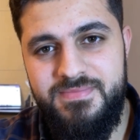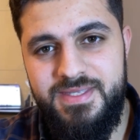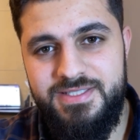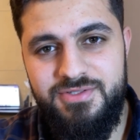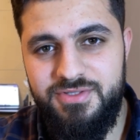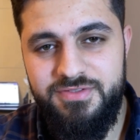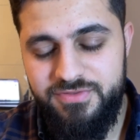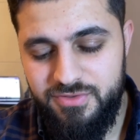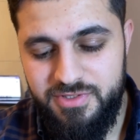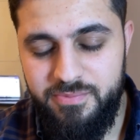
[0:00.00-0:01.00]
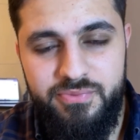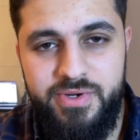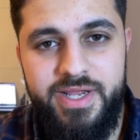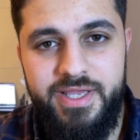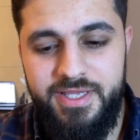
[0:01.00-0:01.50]
It's not difficult to
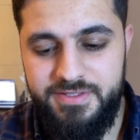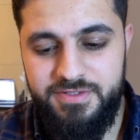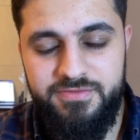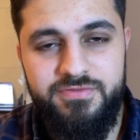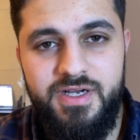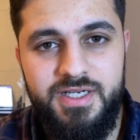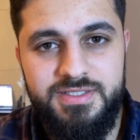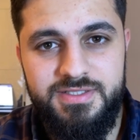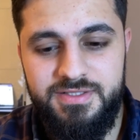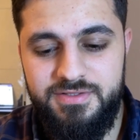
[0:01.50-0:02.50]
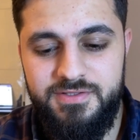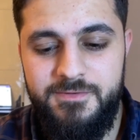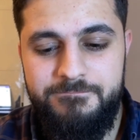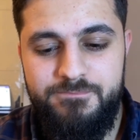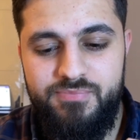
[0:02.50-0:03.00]
pray and to fast and to
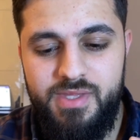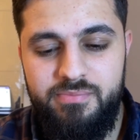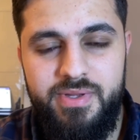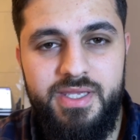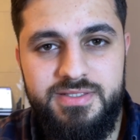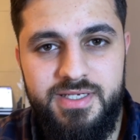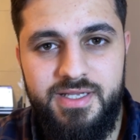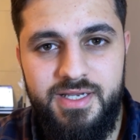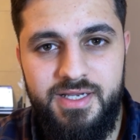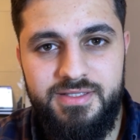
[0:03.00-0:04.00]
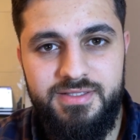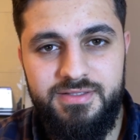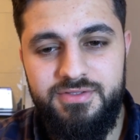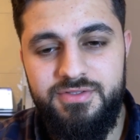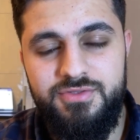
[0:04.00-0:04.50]
pay zakat
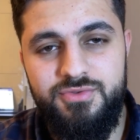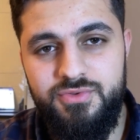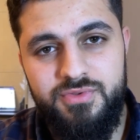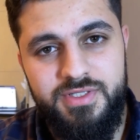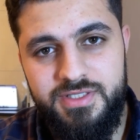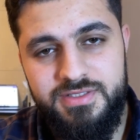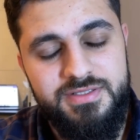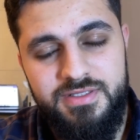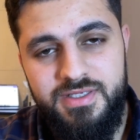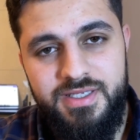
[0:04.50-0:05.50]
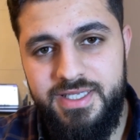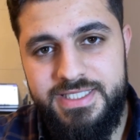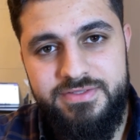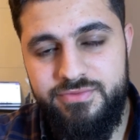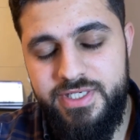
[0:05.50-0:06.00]
and to do all these.
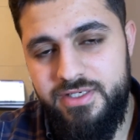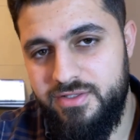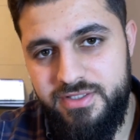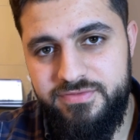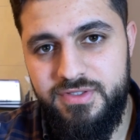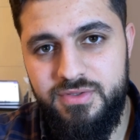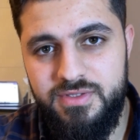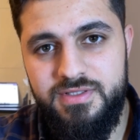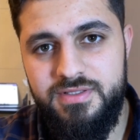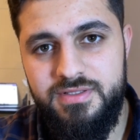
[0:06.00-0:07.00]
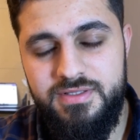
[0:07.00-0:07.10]
It's really not difficult.